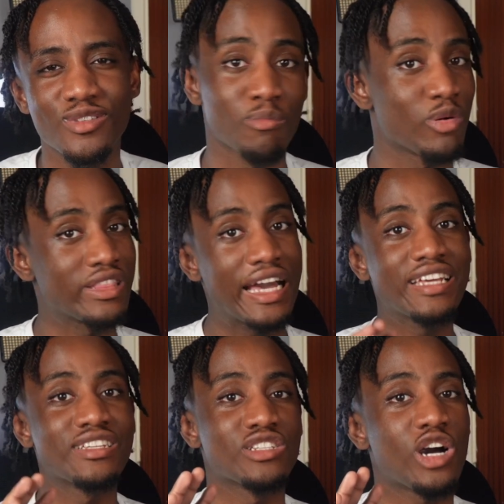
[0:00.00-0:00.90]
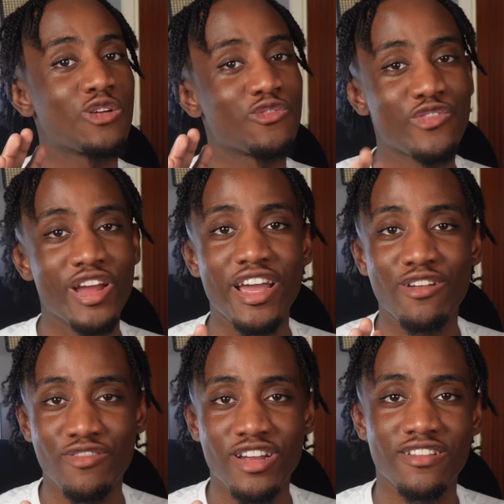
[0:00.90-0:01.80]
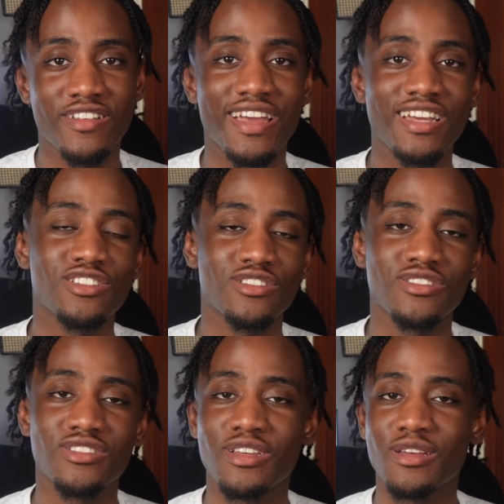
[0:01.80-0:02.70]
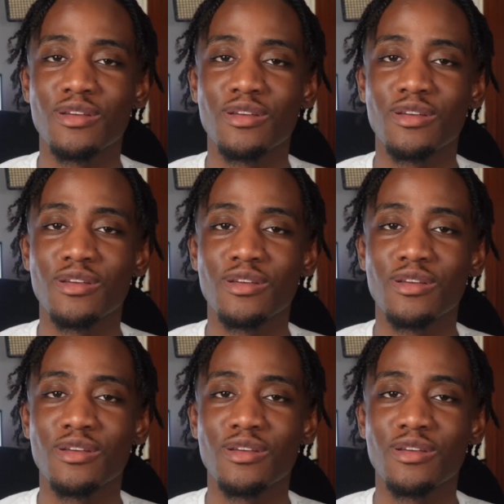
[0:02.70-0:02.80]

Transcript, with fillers: But that is on rare occasions.